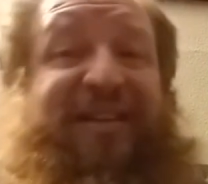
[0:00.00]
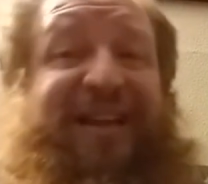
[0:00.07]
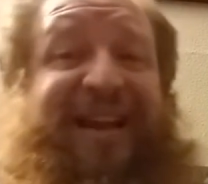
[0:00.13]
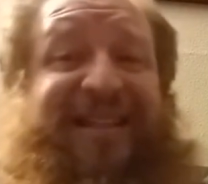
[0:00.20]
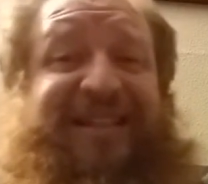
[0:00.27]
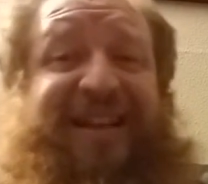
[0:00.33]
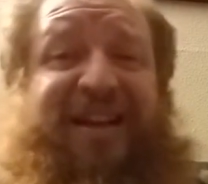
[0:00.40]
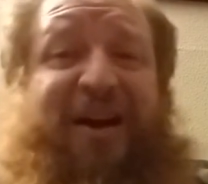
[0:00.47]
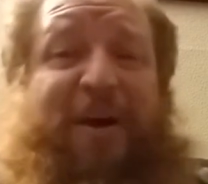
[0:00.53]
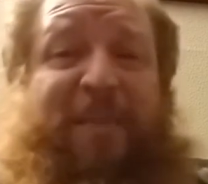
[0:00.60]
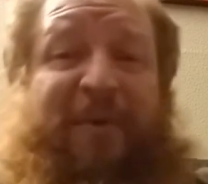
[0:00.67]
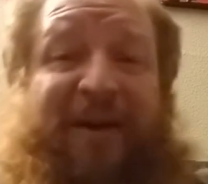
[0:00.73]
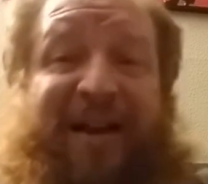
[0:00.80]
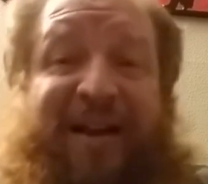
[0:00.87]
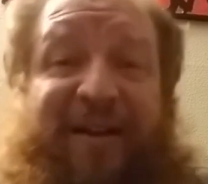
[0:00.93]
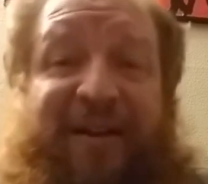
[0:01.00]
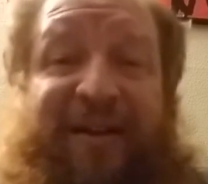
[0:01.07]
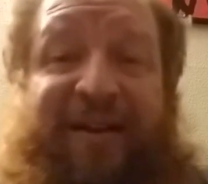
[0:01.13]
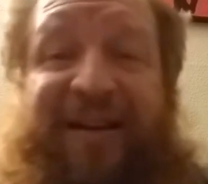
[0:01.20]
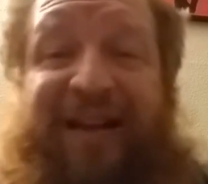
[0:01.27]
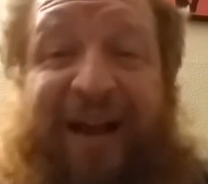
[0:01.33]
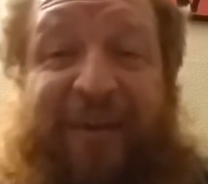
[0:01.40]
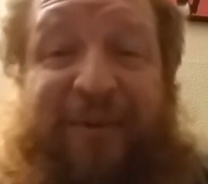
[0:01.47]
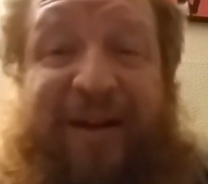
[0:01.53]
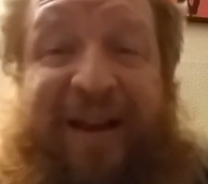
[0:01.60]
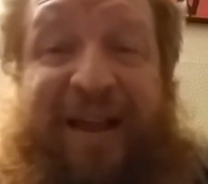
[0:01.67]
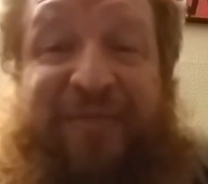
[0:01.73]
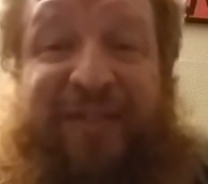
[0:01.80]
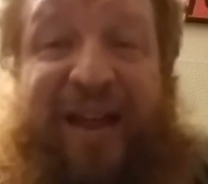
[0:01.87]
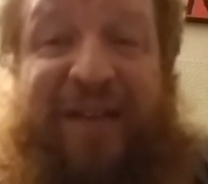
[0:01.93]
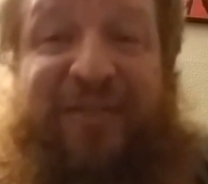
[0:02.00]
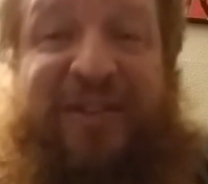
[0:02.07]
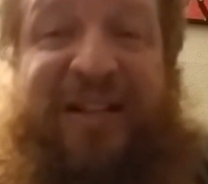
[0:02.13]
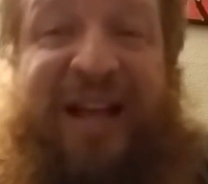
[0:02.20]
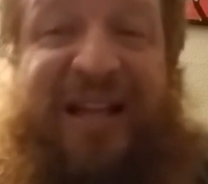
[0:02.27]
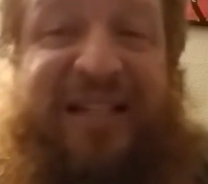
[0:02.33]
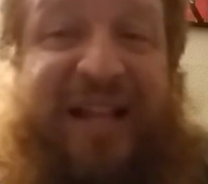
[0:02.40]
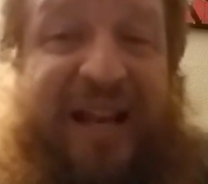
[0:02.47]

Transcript: It's a no-brainer. I wouldn't have to advertise